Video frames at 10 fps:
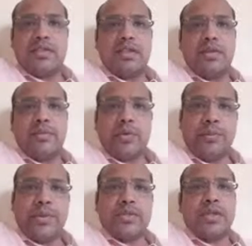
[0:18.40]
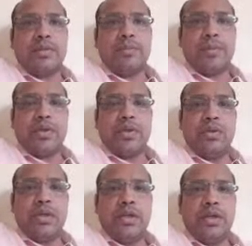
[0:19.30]
is Professor P.P.
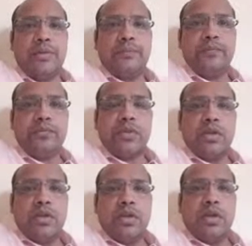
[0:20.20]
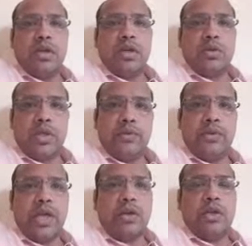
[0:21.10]
Kulkarni. Today
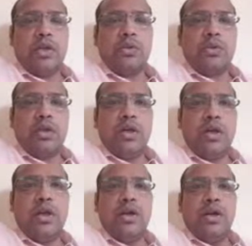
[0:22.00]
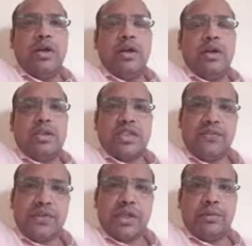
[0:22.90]
we are going to learn
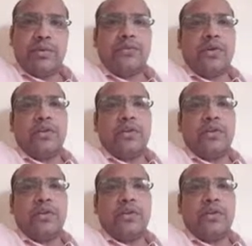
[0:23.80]
chapter number